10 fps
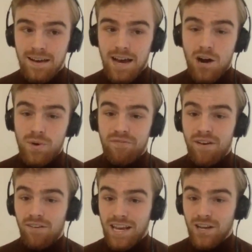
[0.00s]
how he
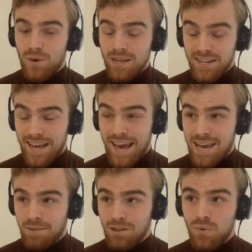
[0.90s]
felt like quitting the
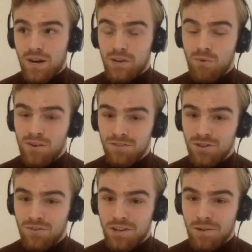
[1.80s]
game at 21
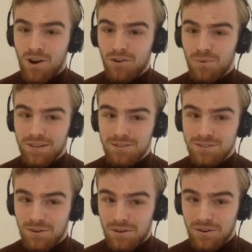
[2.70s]
during the Boca World
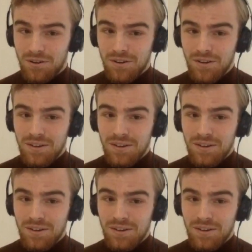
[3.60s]
Tour,